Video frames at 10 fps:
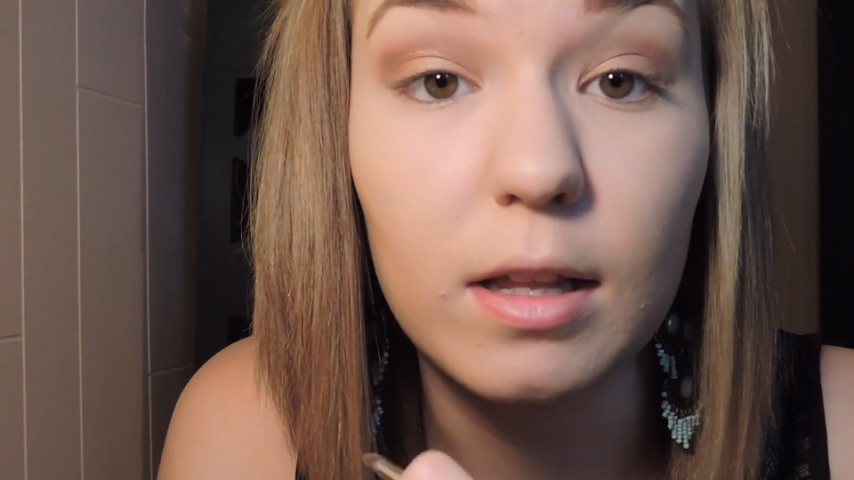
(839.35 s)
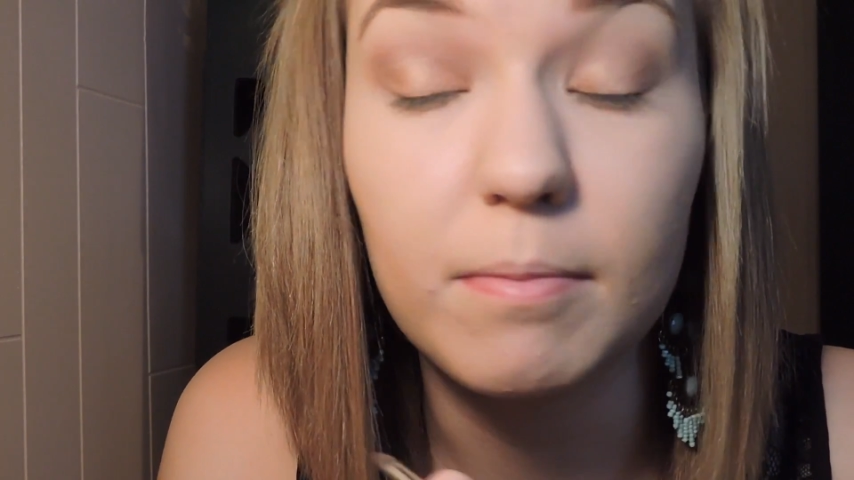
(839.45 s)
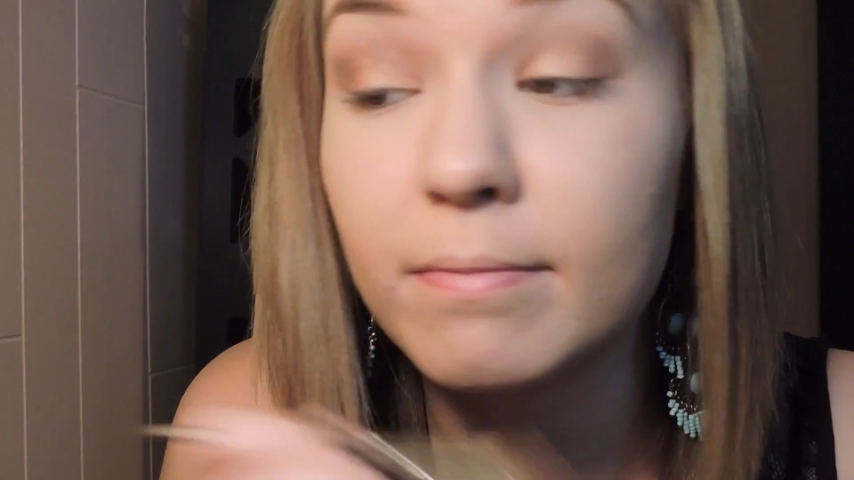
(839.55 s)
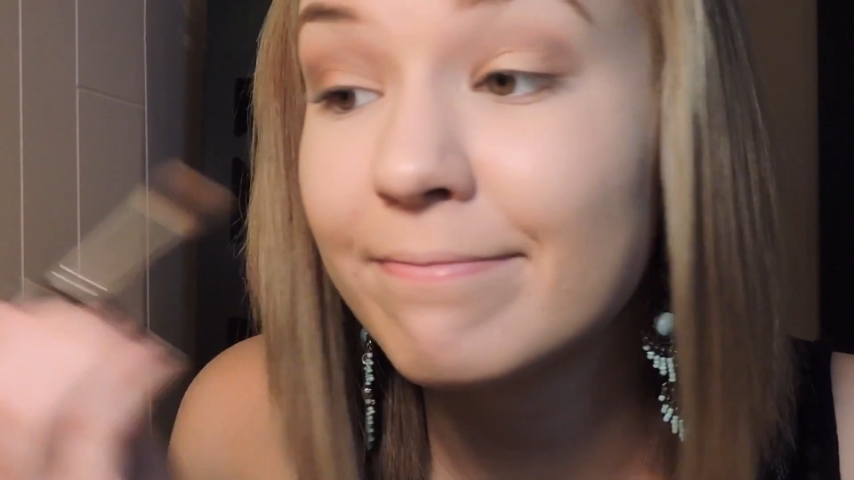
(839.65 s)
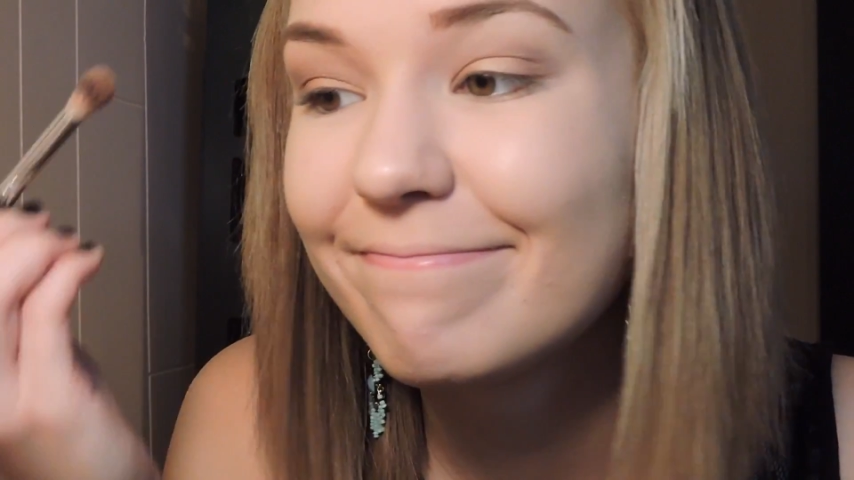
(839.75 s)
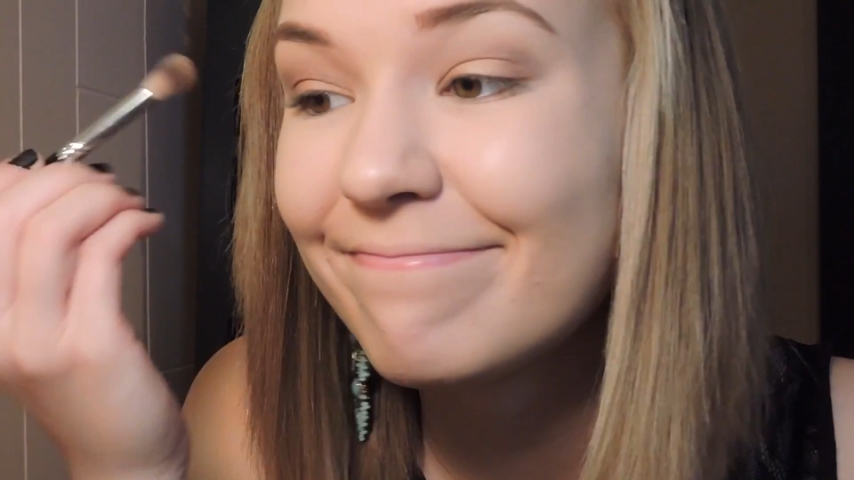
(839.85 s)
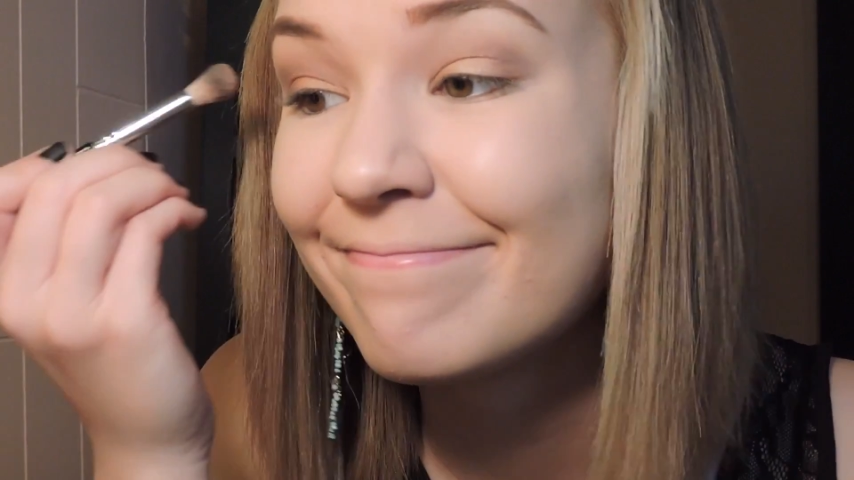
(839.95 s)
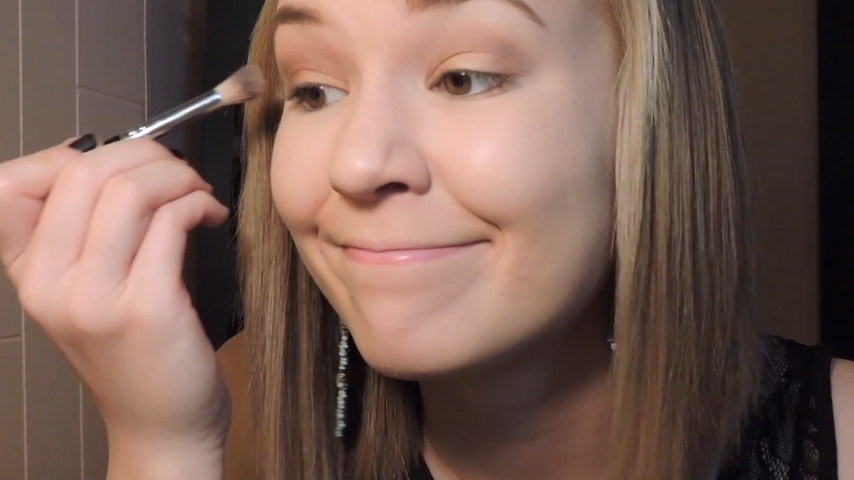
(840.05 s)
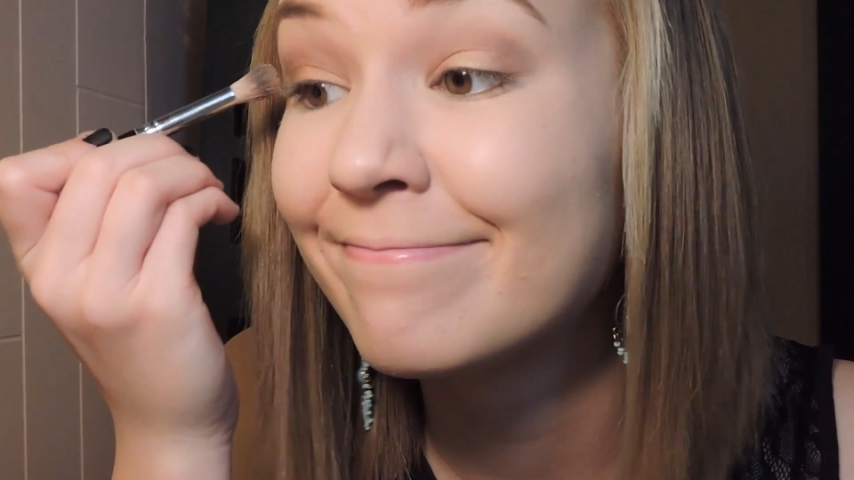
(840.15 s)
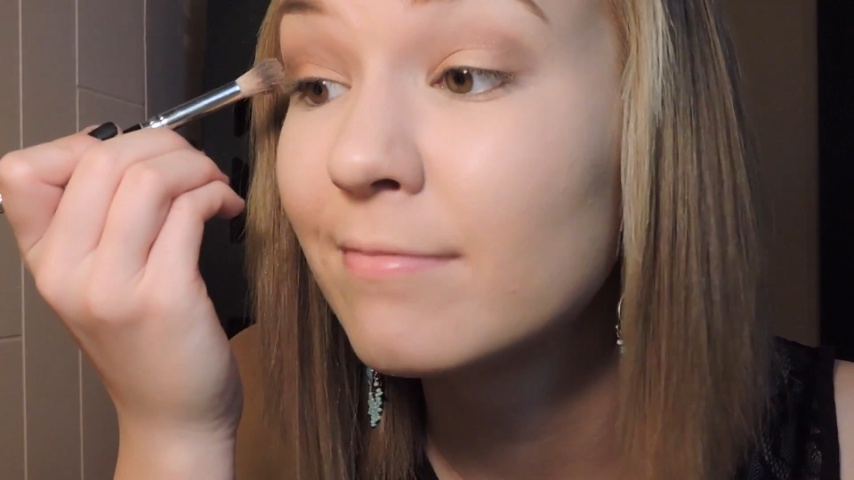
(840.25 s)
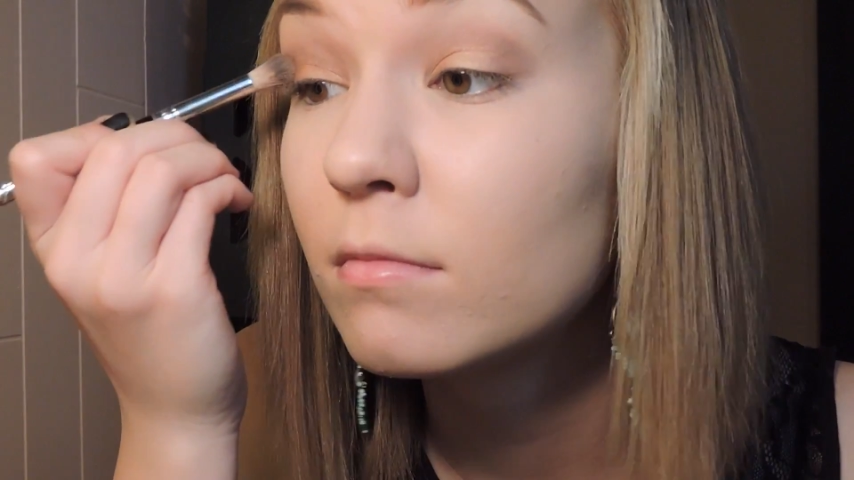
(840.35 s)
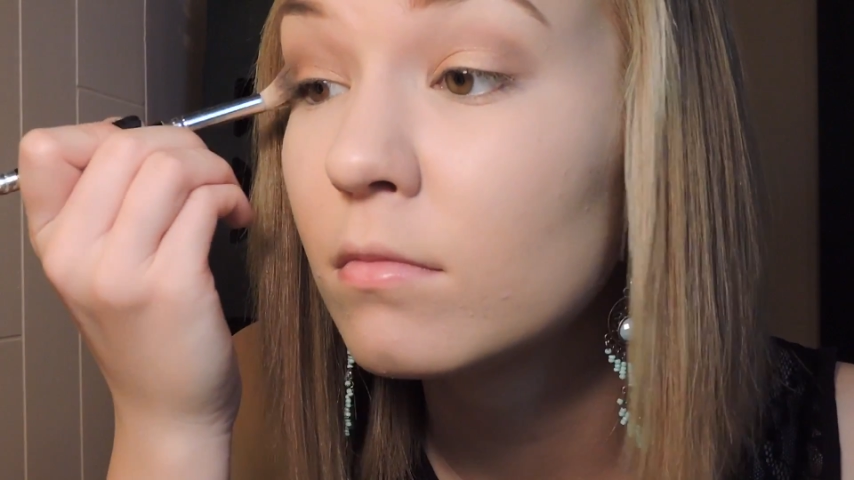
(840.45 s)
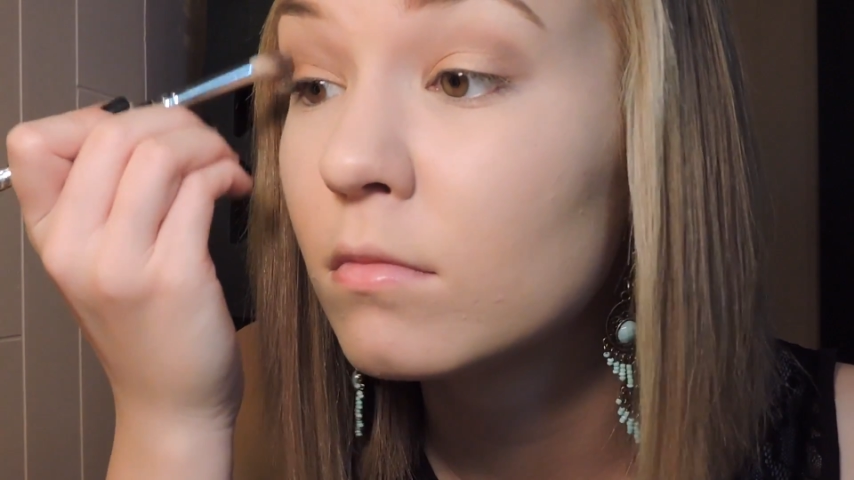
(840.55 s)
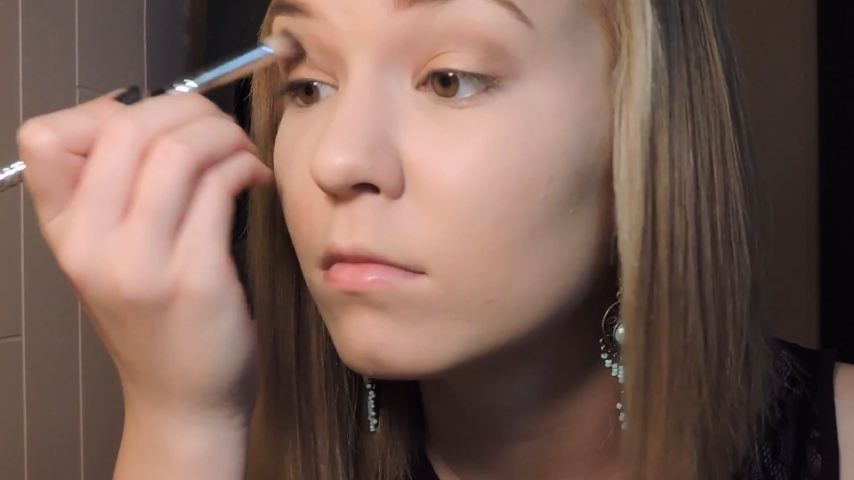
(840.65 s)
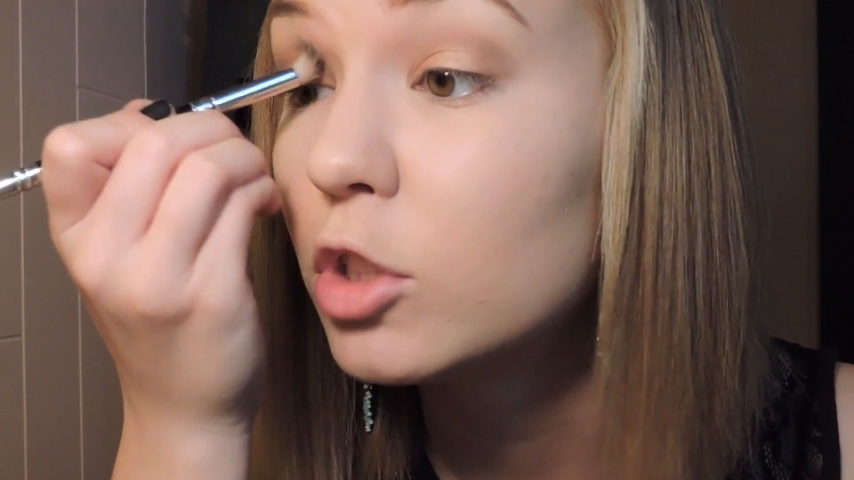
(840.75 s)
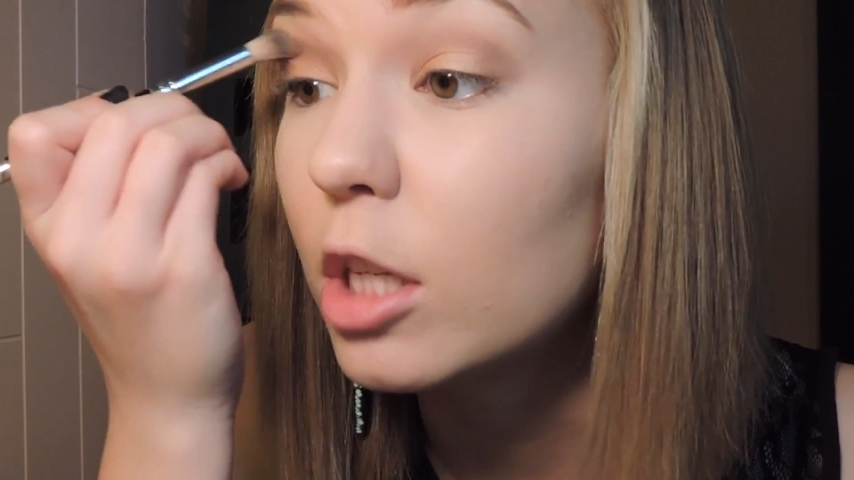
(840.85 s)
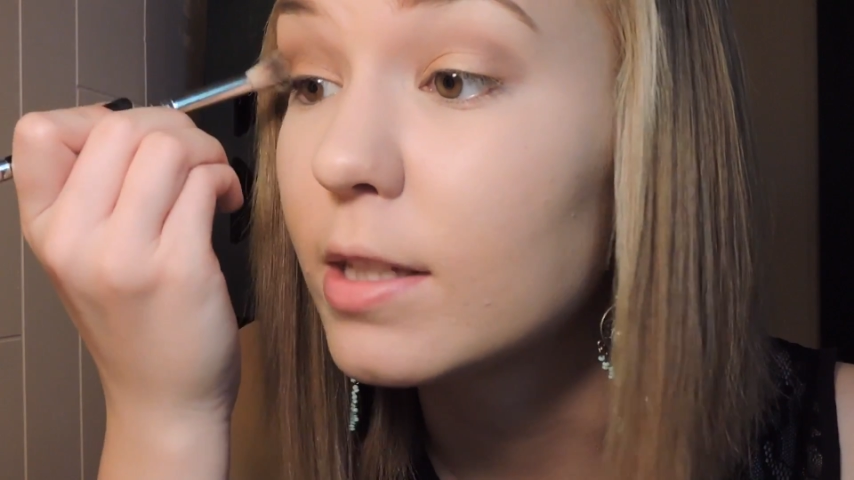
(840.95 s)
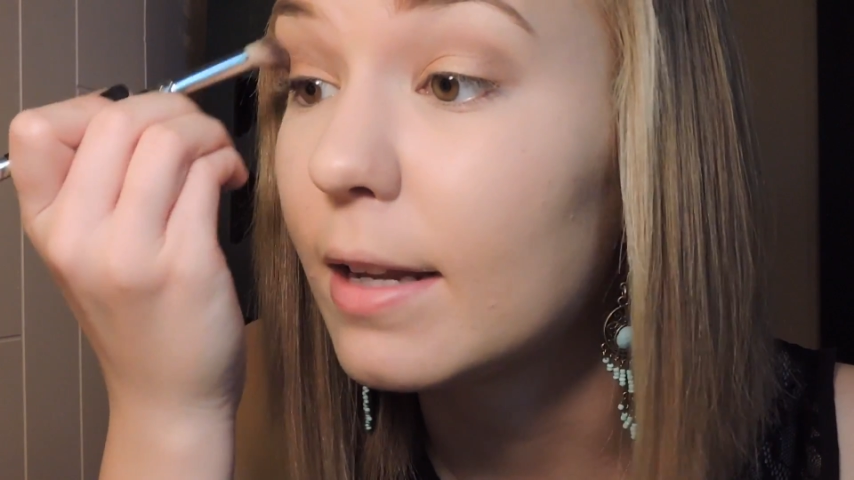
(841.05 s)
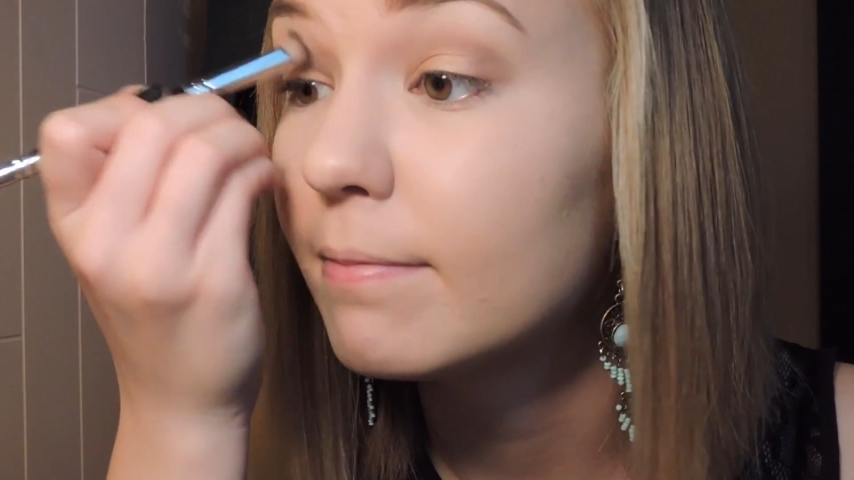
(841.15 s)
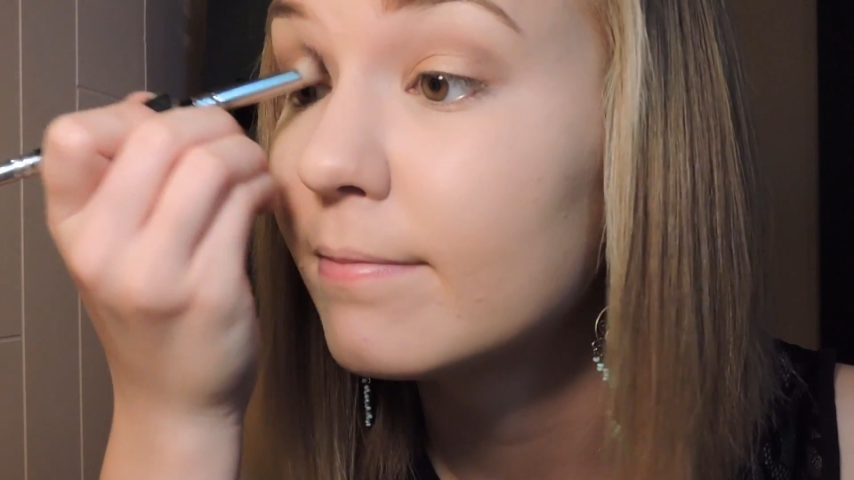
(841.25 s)
them. Just
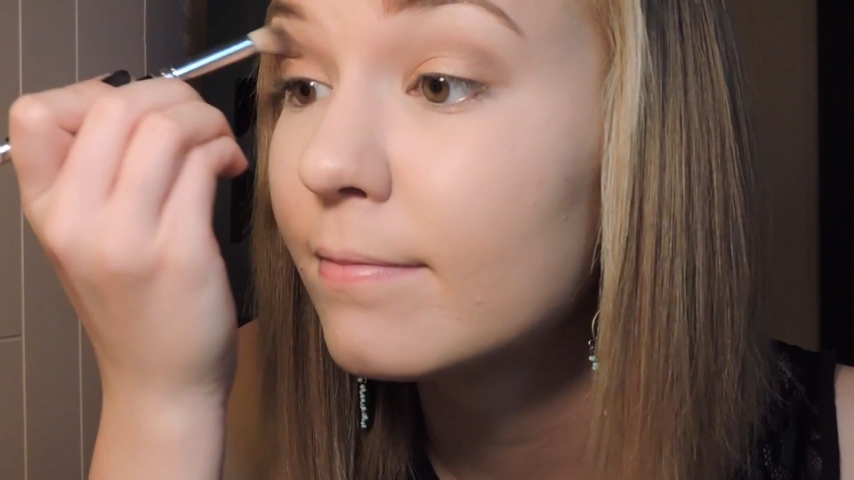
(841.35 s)
saying.